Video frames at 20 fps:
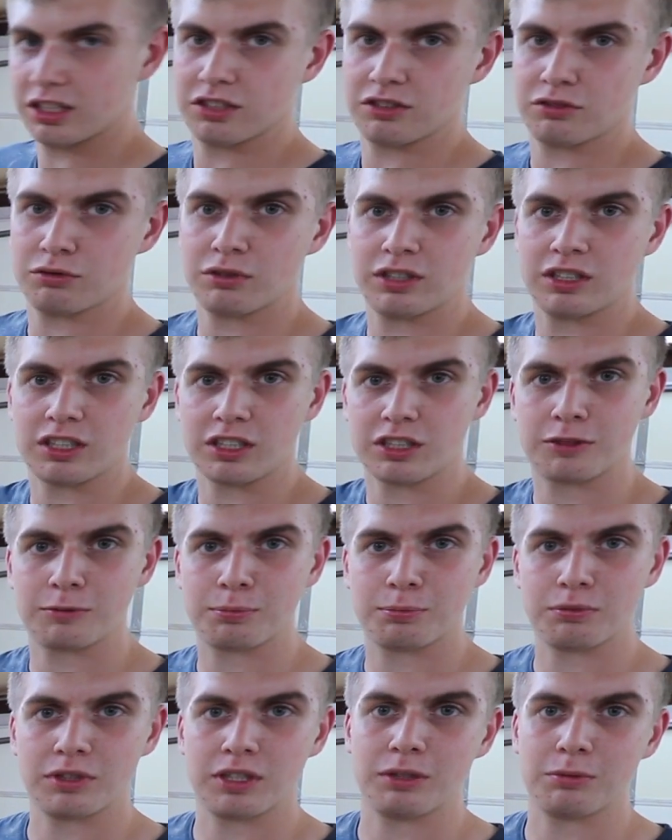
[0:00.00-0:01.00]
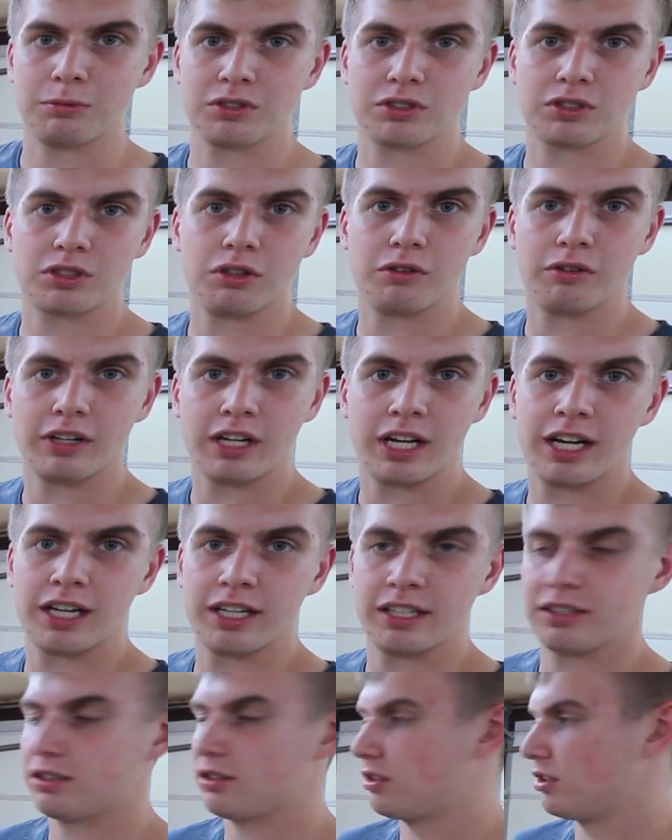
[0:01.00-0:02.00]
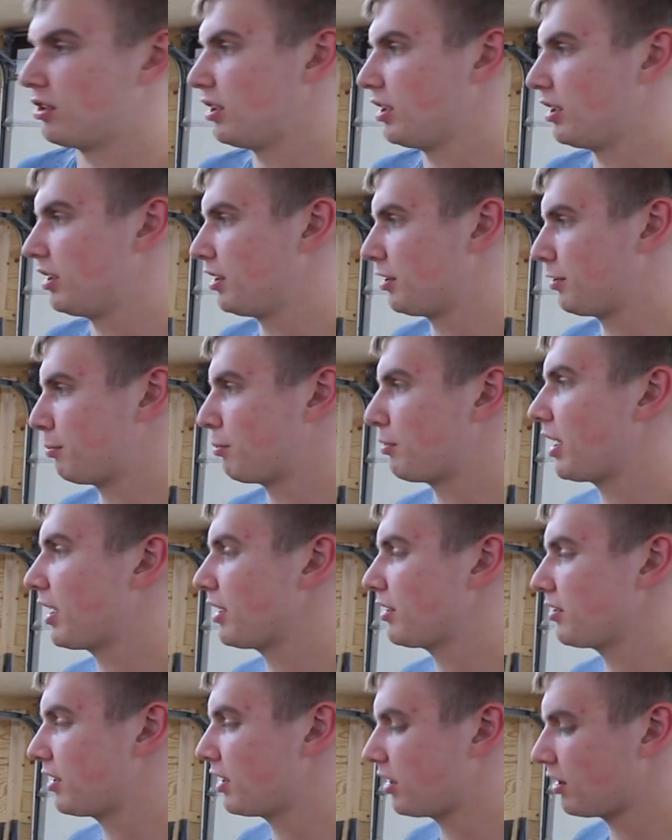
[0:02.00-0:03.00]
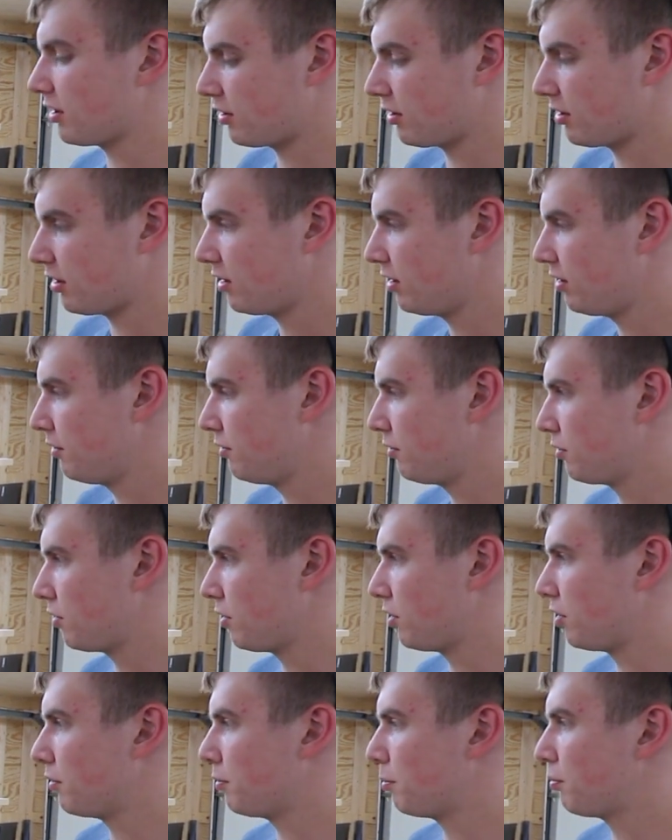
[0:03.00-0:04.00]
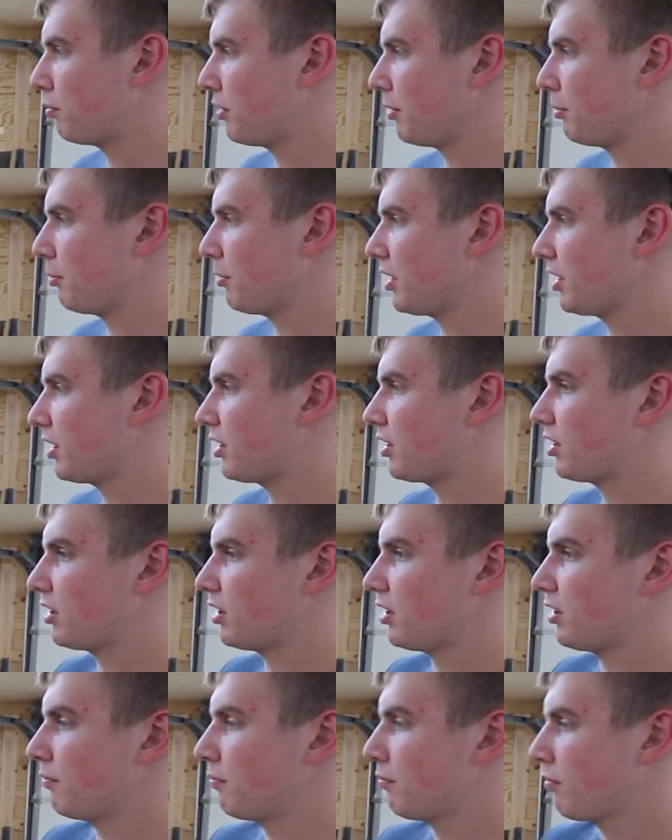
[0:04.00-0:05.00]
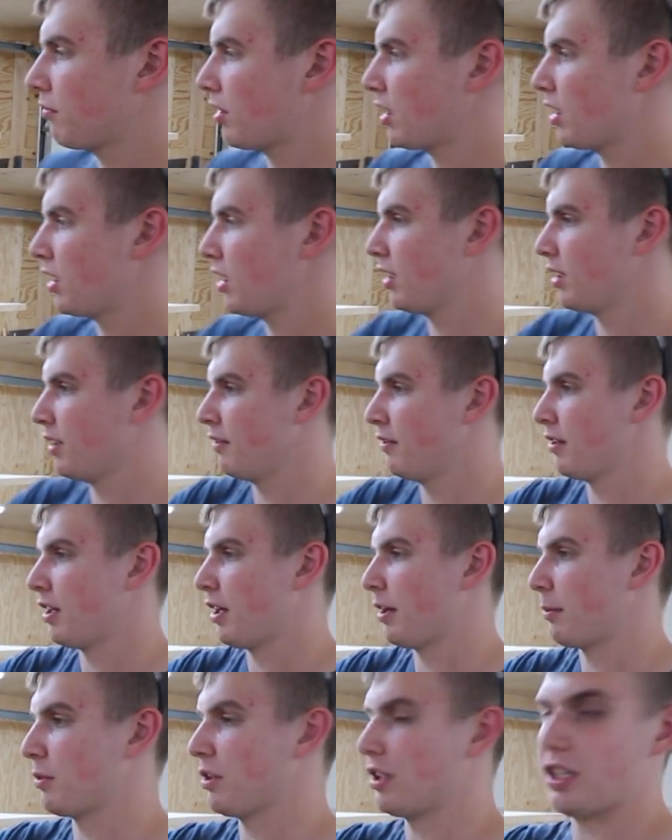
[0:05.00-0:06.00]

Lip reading: just want to explain what's going on in this process. So pretty much I'm going